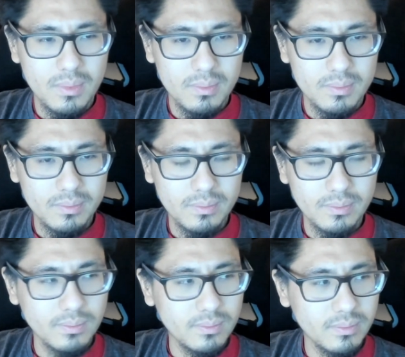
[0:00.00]

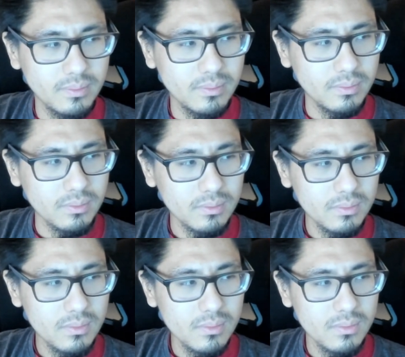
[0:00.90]

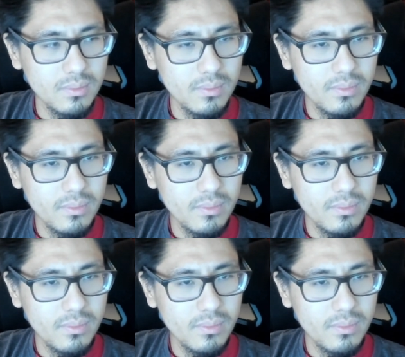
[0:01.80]
Nothing is said.